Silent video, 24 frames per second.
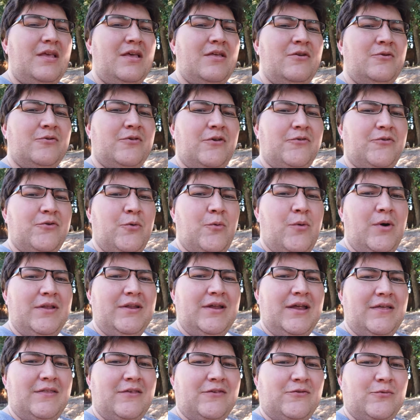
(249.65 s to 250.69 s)
There's also one
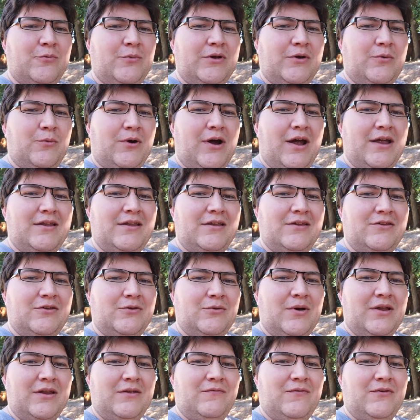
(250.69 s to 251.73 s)
day this week where I didn't
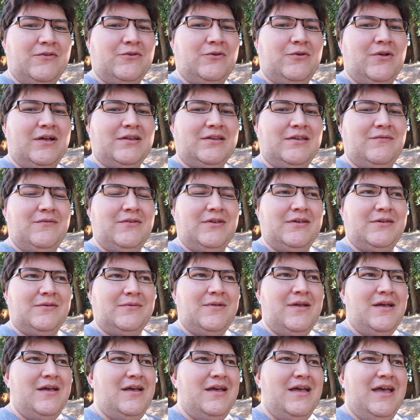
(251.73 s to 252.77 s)
do any physical activity,
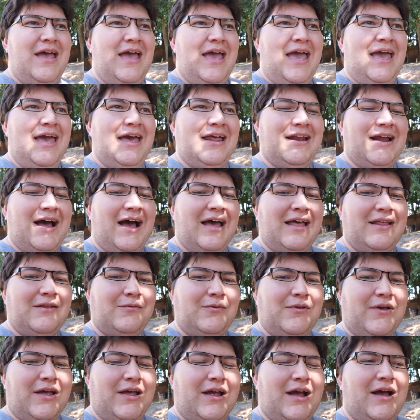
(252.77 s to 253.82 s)
and I
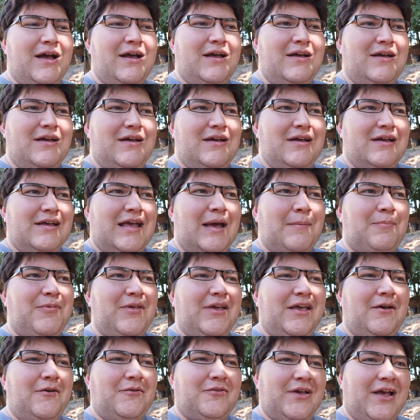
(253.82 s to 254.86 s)
kept
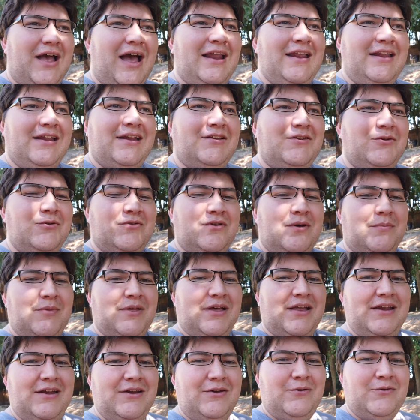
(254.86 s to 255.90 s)
thinking, I was like, I need to do
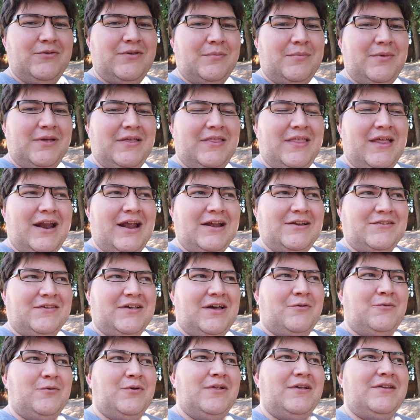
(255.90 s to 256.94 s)
something, and then I just
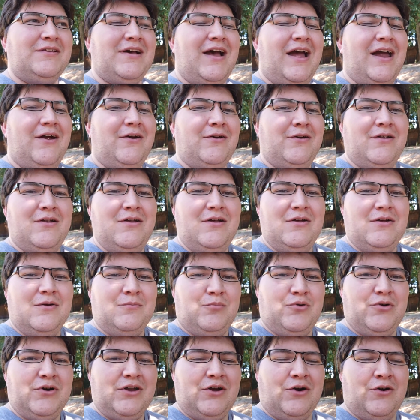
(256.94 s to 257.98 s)
got really tired
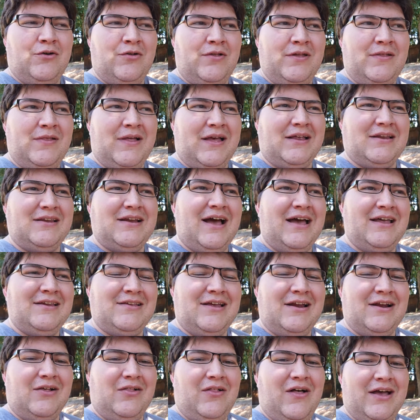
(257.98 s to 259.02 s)
pretty early, like 9,
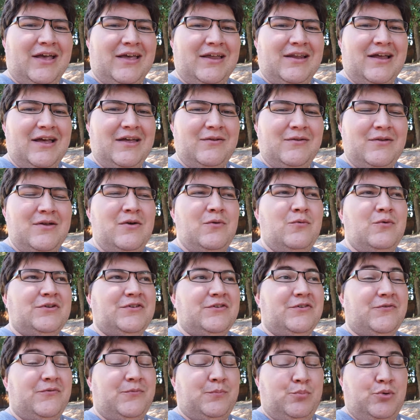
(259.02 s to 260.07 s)
10 o'clock at night, which
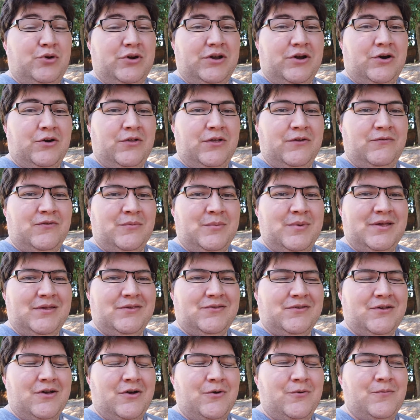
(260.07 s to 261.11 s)
is pretty early for me.
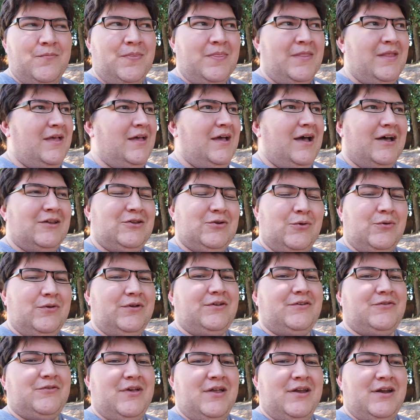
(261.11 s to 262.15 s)
So I totally
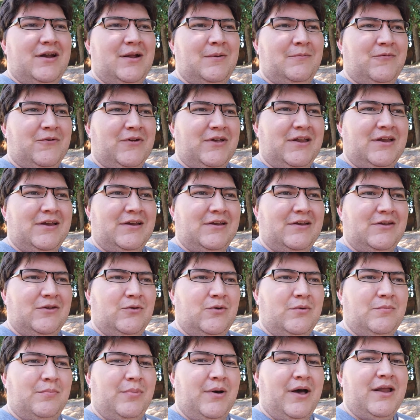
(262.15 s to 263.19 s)
just ended up forgetting to
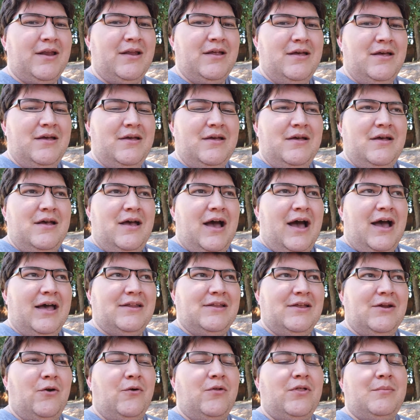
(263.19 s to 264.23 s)
do it, but I
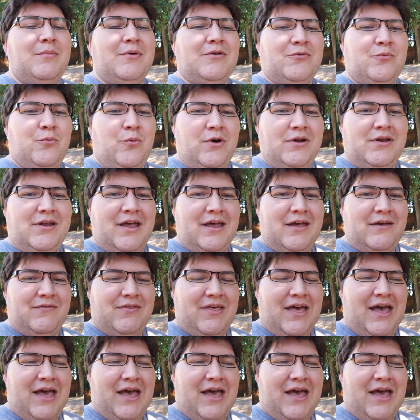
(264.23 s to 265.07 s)
did only miss one day of